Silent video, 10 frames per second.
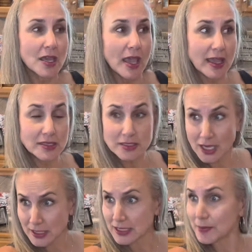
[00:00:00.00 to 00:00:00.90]
and
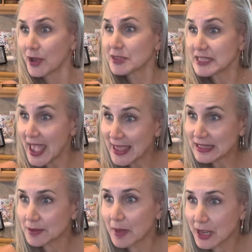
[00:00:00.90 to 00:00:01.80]
done in about 10 in
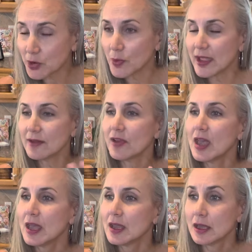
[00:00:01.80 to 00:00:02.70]
the microwave,
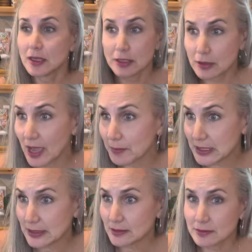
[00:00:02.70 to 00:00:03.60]
you got
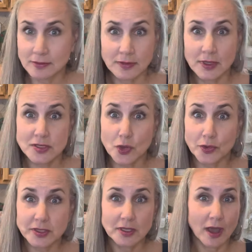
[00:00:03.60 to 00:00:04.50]
me
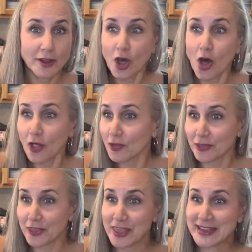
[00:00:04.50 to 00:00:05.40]
sold on all of
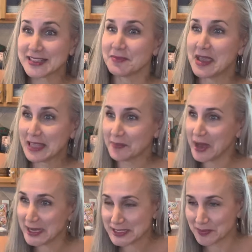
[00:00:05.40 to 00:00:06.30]
the things that make that
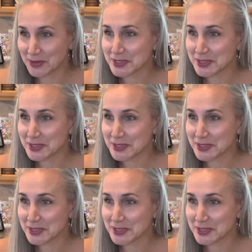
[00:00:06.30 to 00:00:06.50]
possible.